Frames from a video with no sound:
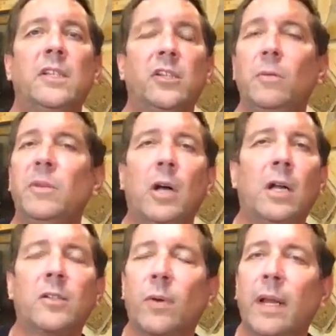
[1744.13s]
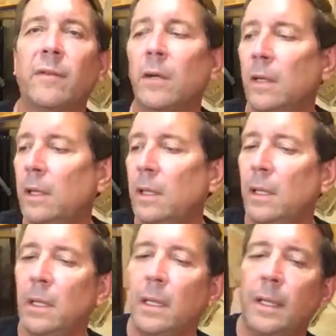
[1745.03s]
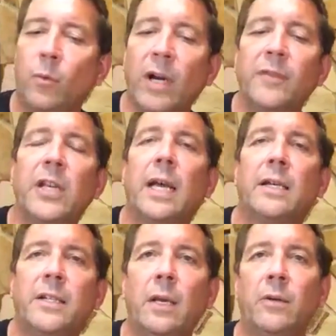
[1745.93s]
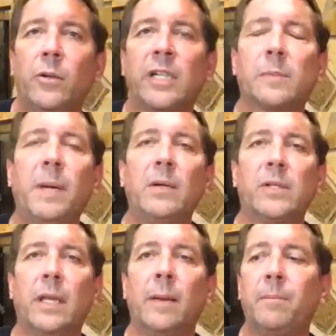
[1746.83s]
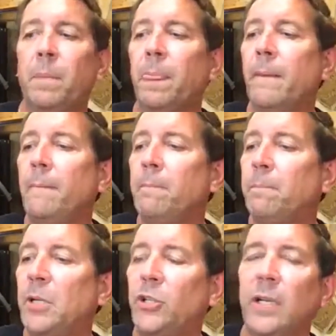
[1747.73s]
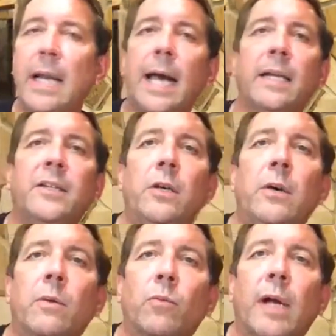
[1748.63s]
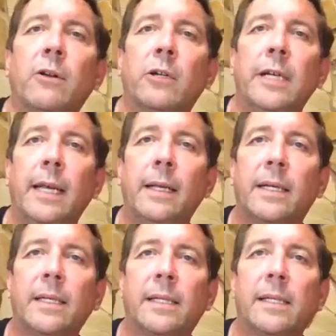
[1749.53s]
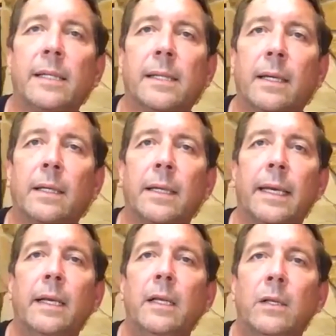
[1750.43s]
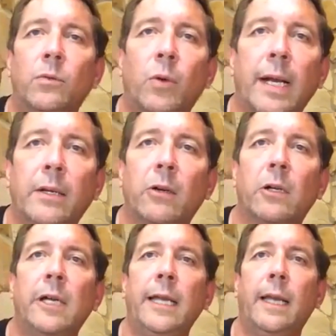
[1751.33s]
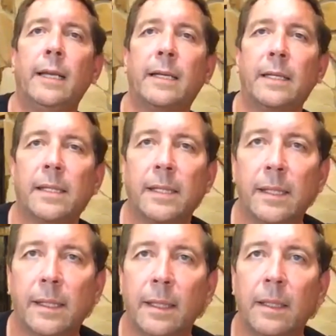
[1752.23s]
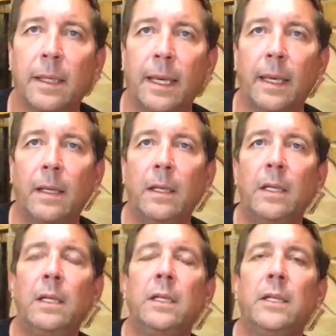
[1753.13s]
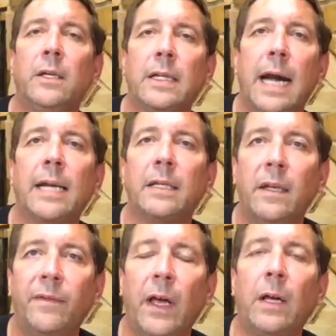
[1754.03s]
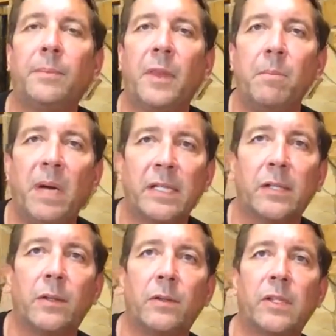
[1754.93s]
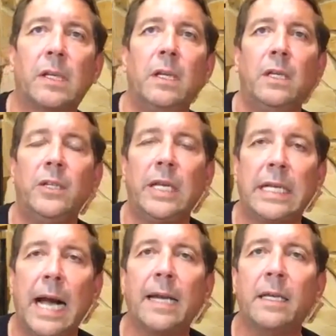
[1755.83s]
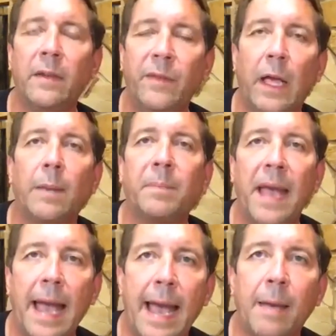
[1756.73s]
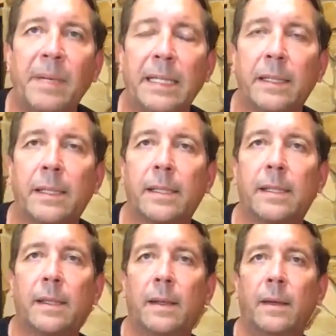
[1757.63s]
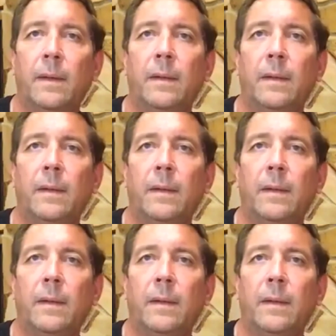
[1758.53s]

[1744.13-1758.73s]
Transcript: Zoom calls, whatever, whatever you got to do to expose them, but you got to do it regularly and consistently, regularly and consistently. You got to develop the muscles. You got to develop the habits